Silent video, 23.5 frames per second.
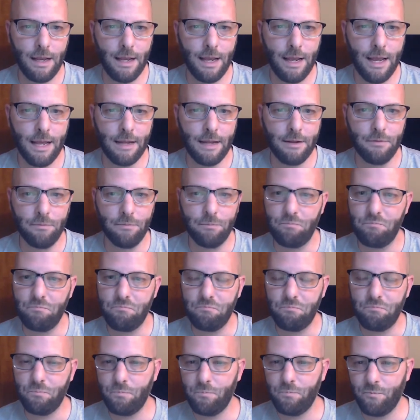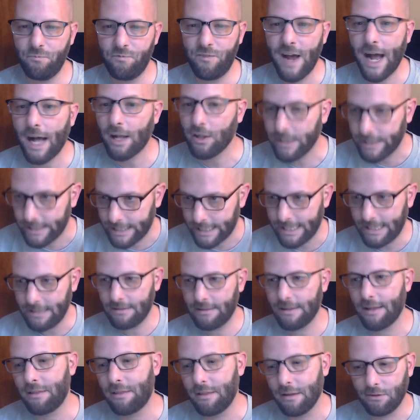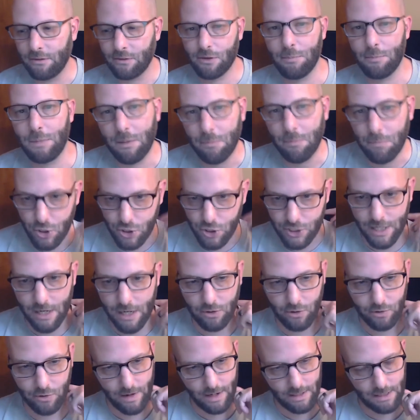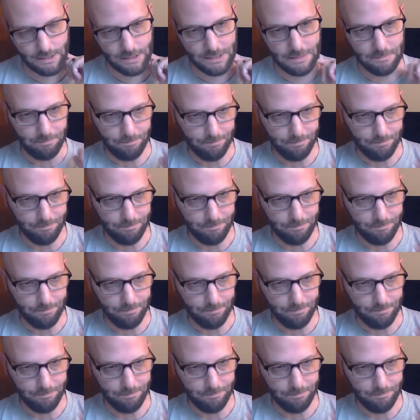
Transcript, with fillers: and validate that things are being pushed out correctly.